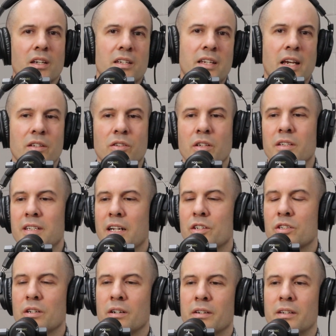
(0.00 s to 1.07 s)
Yeah, so you
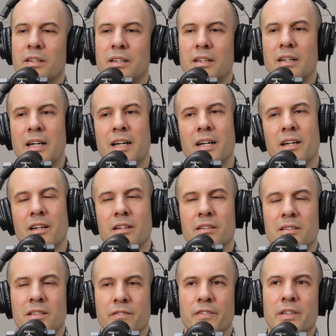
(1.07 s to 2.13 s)
touched on
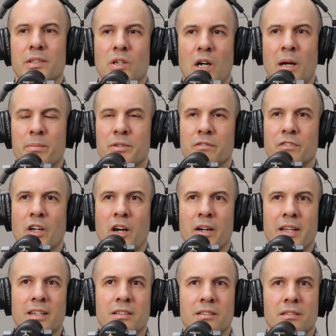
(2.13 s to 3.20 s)
different types of
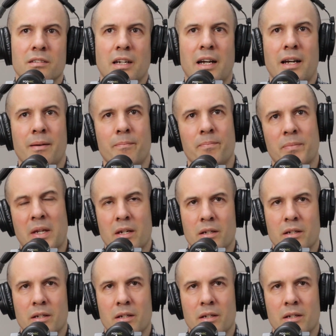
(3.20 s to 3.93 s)
coatings, and